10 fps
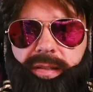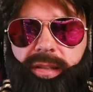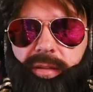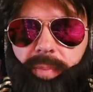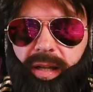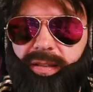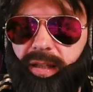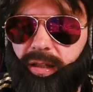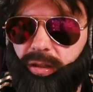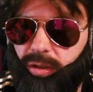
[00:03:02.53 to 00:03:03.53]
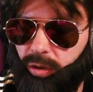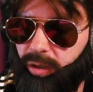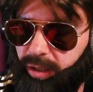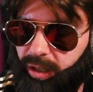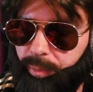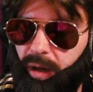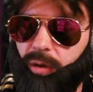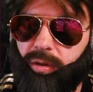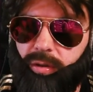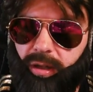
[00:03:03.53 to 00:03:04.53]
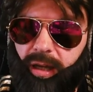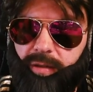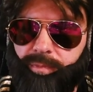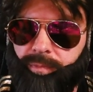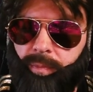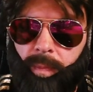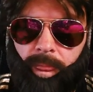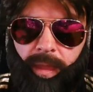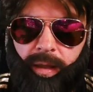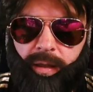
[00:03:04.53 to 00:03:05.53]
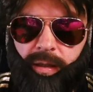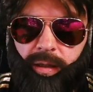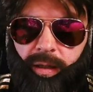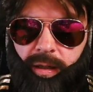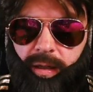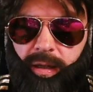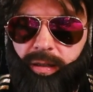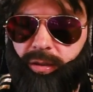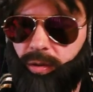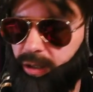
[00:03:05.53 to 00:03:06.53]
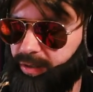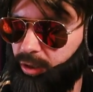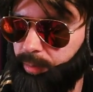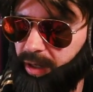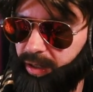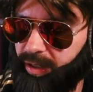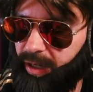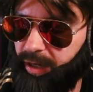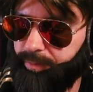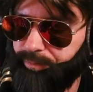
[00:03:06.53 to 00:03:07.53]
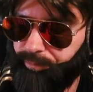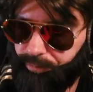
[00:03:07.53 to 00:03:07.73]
that blessing talking about? Okay. So let's go back in game.